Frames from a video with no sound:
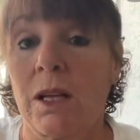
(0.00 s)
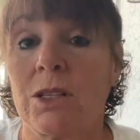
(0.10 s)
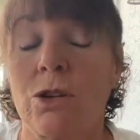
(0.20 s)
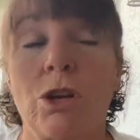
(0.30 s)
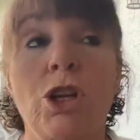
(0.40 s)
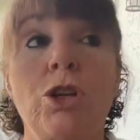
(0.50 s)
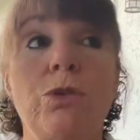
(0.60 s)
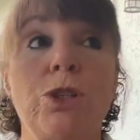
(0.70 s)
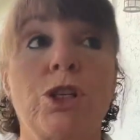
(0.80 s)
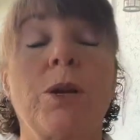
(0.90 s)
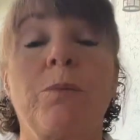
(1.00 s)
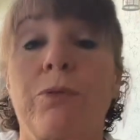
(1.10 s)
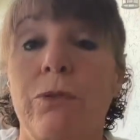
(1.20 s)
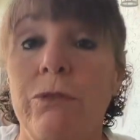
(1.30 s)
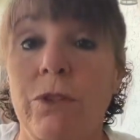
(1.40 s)
So you can use it to
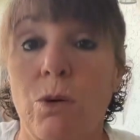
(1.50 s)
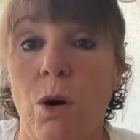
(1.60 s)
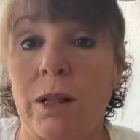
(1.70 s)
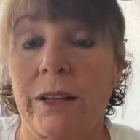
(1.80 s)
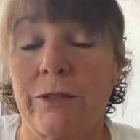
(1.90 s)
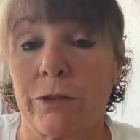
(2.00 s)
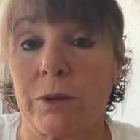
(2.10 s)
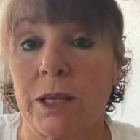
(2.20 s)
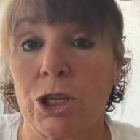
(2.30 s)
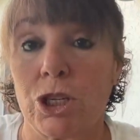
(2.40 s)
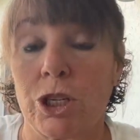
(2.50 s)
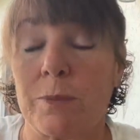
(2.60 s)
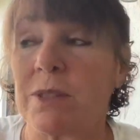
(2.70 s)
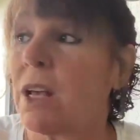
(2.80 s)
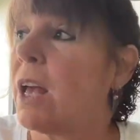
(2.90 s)
improve the quality of your
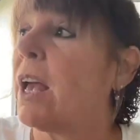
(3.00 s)
relationships.